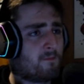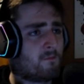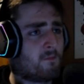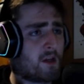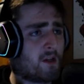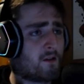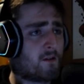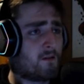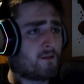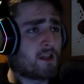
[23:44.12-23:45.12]
Yeah,
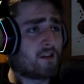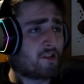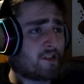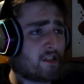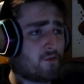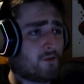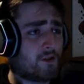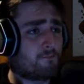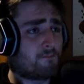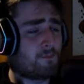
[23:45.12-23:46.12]
thanks to you,
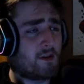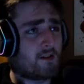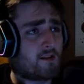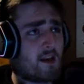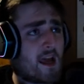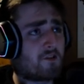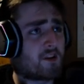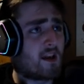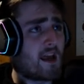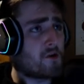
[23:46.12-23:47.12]
you big lousy
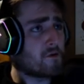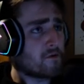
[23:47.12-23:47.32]
lout.